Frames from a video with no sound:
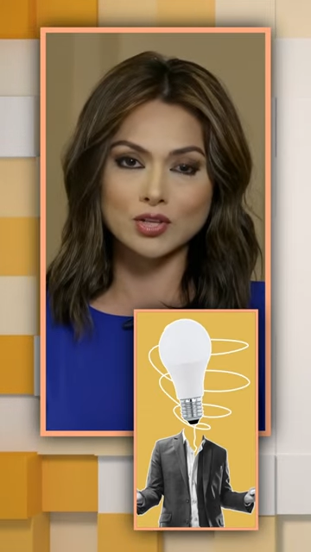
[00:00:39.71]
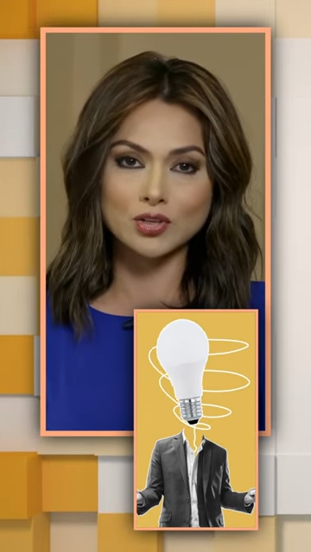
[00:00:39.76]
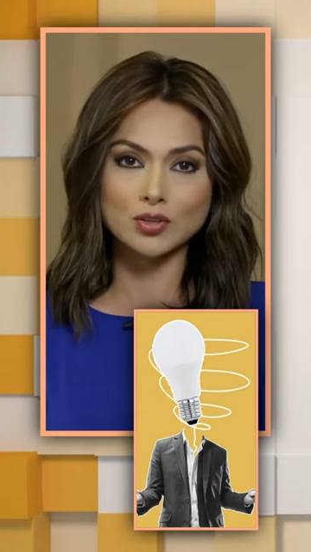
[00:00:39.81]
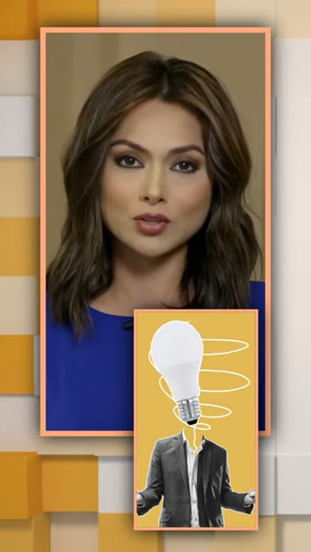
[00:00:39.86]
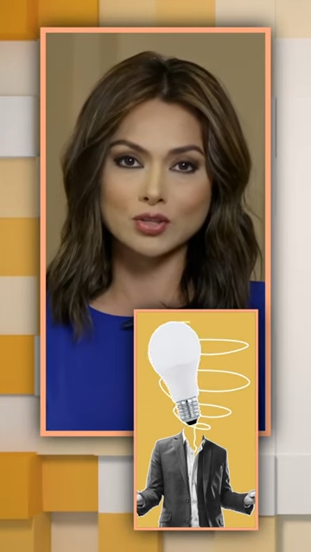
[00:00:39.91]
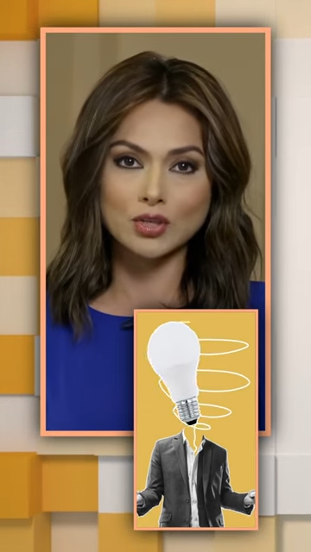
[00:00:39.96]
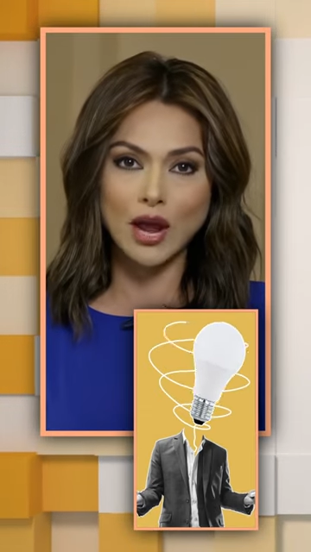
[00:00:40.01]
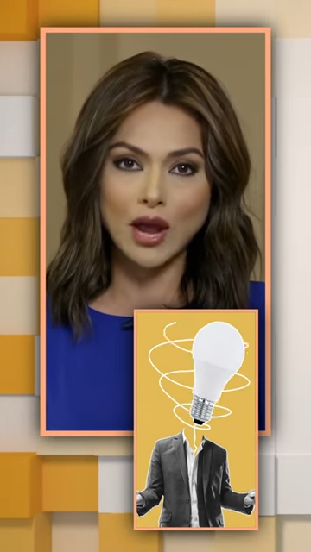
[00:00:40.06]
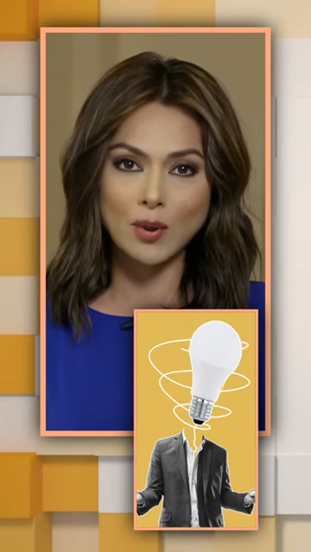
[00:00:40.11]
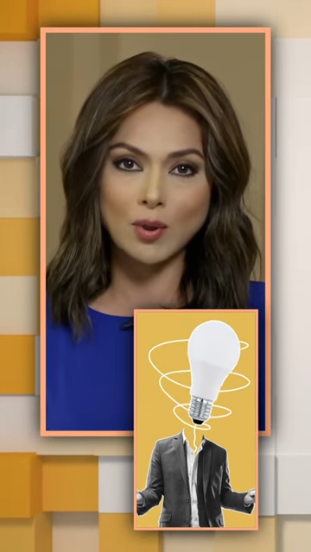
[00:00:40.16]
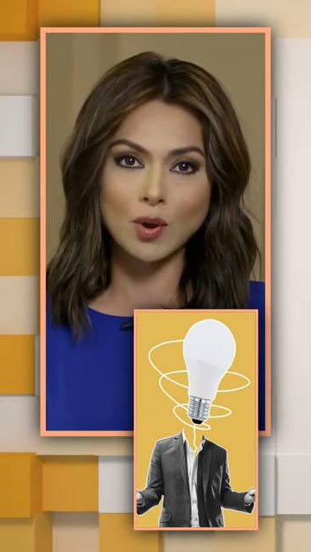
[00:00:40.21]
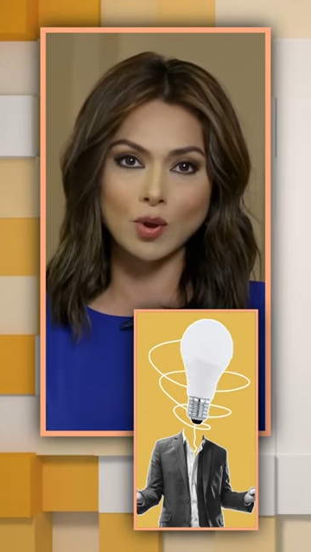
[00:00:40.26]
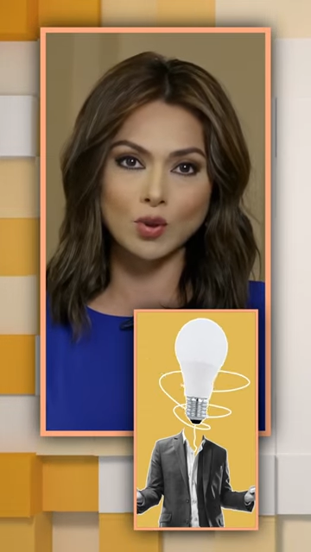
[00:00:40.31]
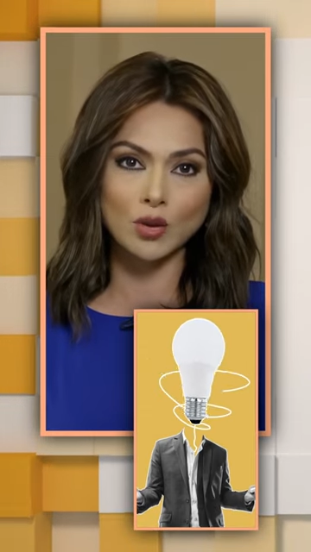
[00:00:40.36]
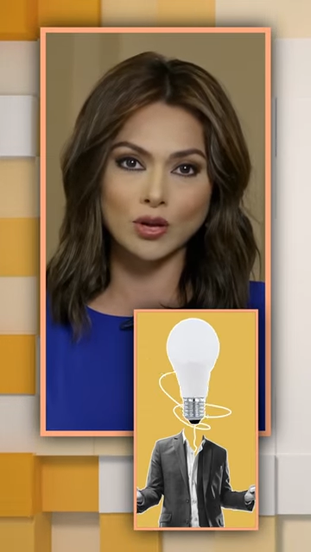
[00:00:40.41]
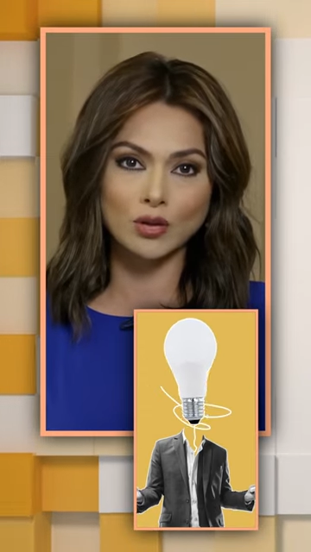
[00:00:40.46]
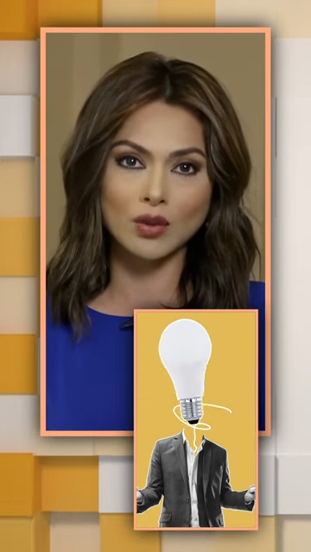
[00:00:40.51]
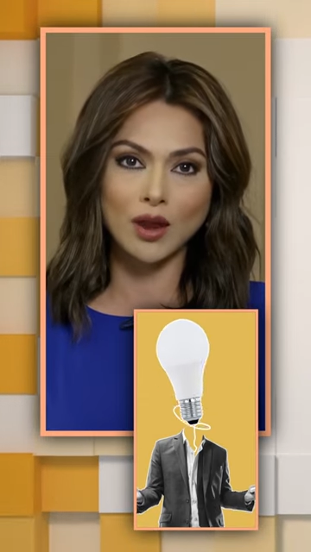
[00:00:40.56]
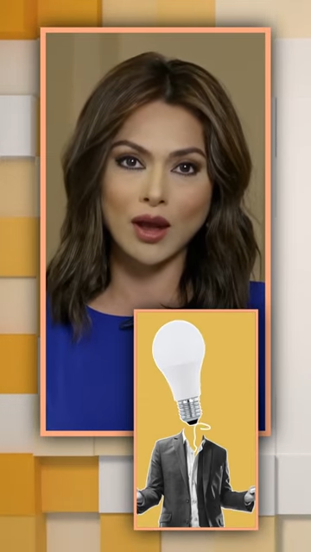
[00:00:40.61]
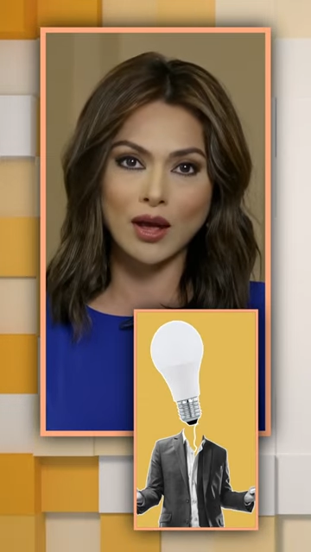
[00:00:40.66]
to stop
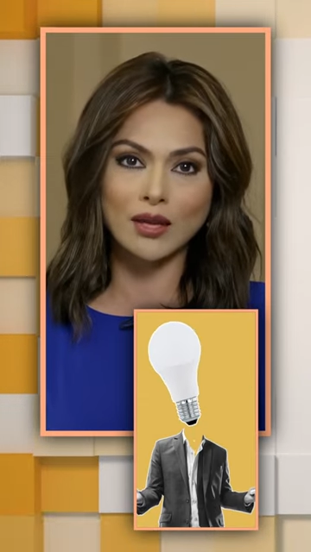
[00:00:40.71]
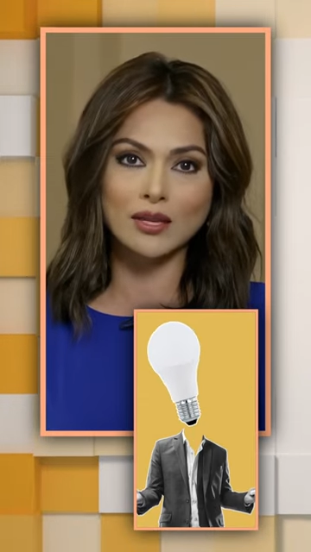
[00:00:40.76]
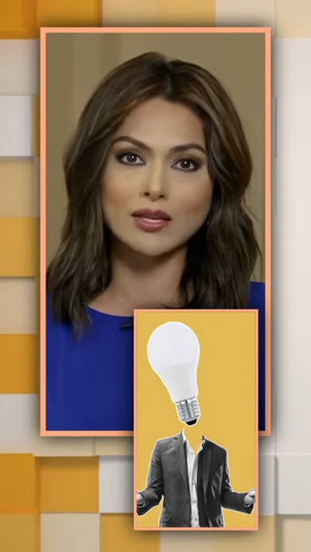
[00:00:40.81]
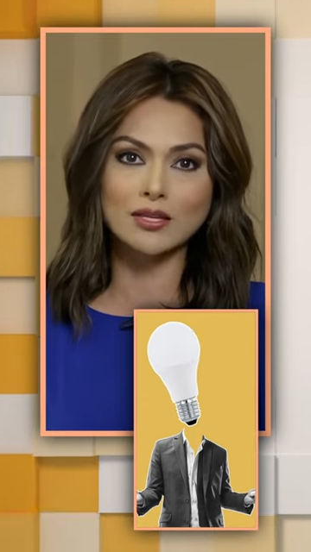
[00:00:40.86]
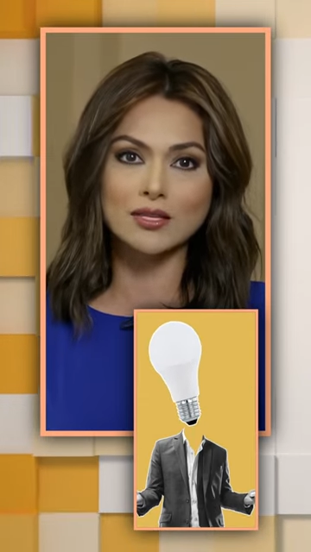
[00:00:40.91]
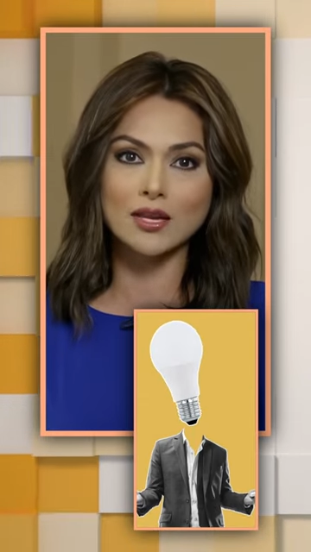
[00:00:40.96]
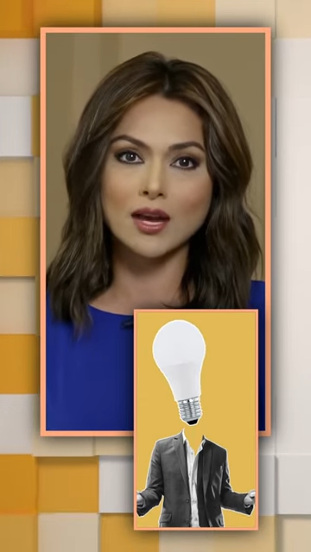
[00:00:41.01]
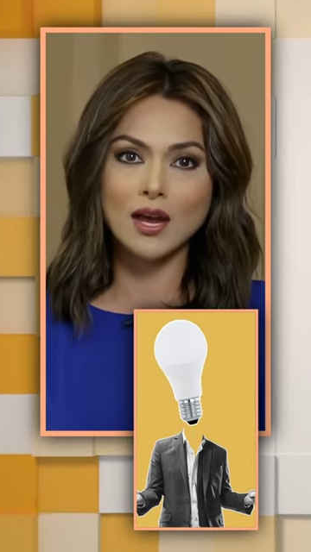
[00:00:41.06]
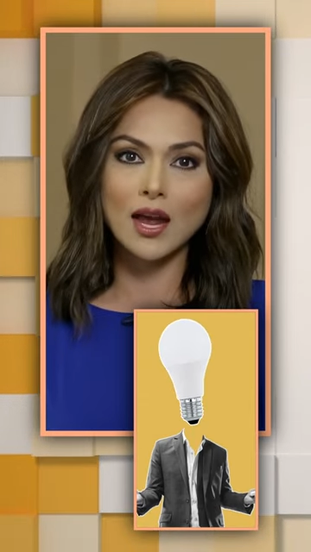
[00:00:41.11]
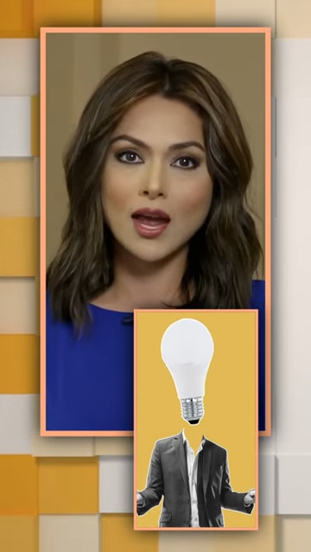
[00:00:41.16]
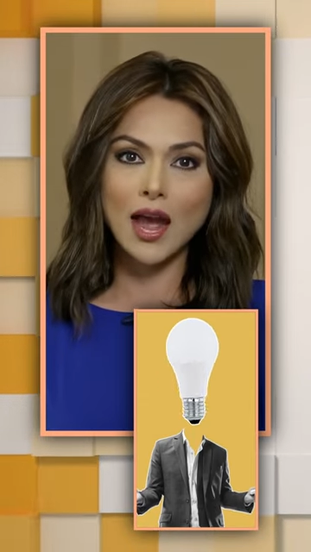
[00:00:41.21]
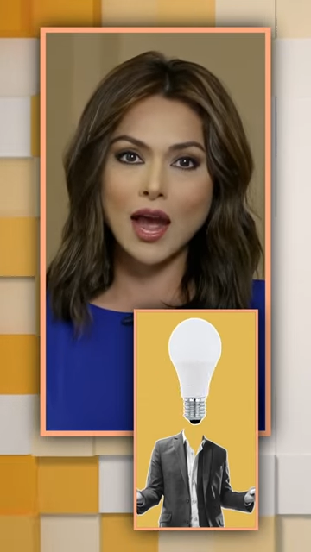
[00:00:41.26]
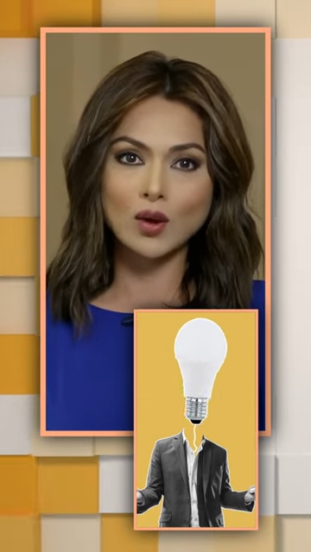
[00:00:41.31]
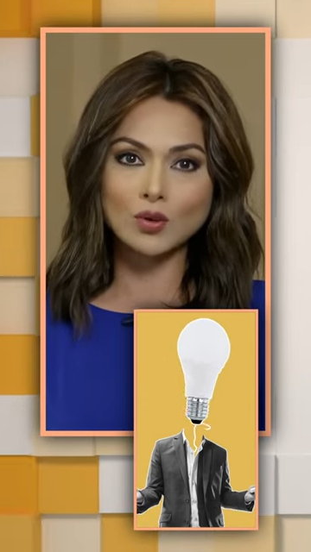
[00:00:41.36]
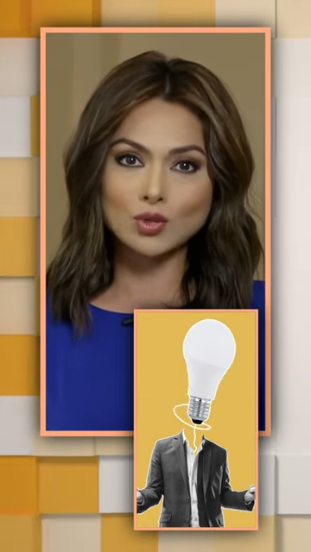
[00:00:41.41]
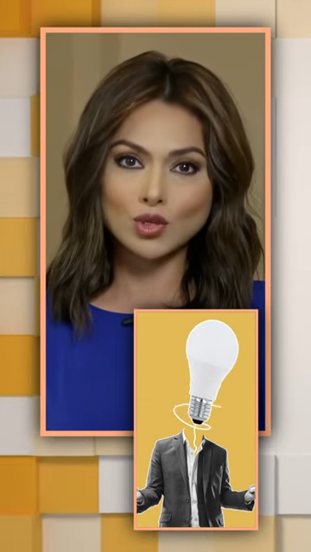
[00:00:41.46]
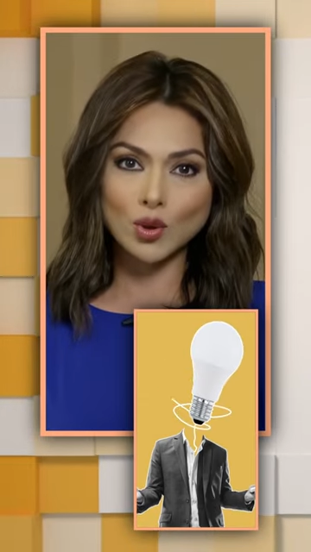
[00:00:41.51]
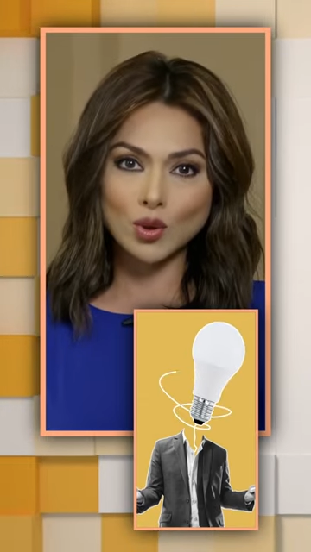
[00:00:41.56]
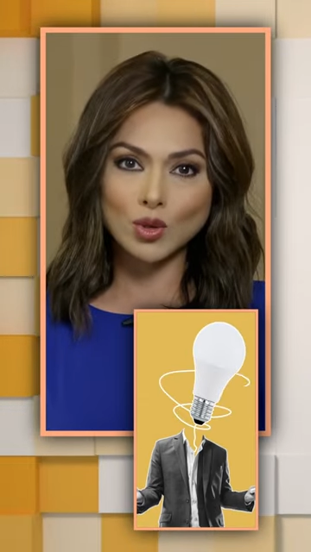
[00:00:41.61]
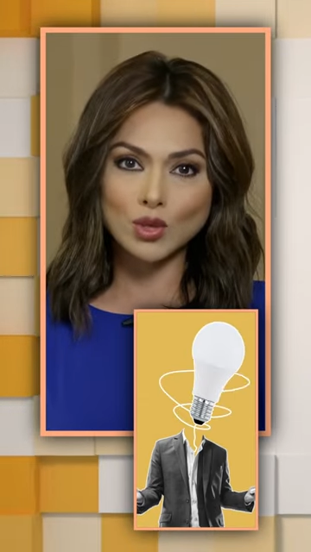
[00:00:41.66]
holding rallies
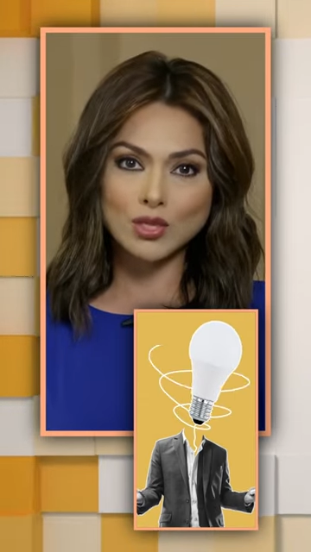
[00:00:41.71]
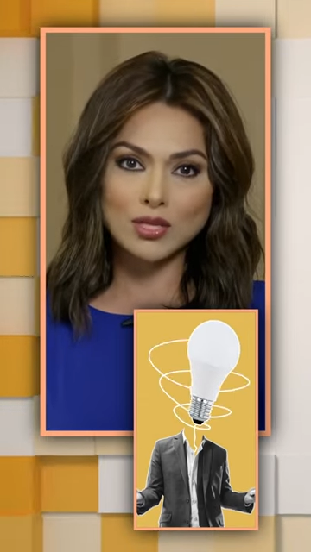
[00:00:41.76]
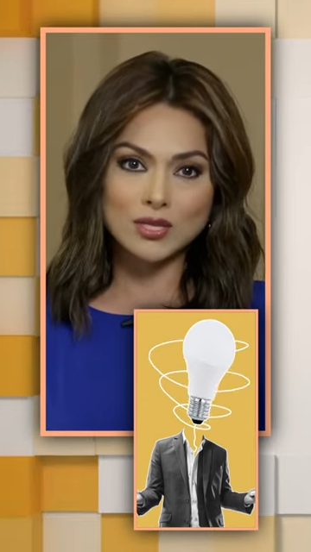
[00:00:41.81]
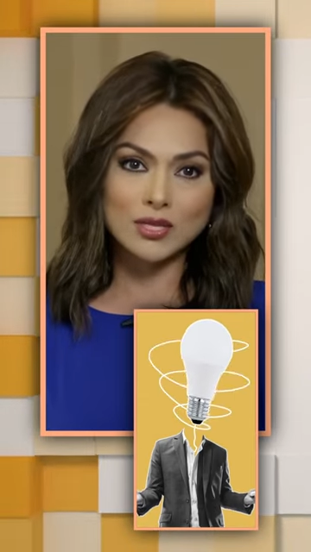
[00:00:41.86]
outdoors.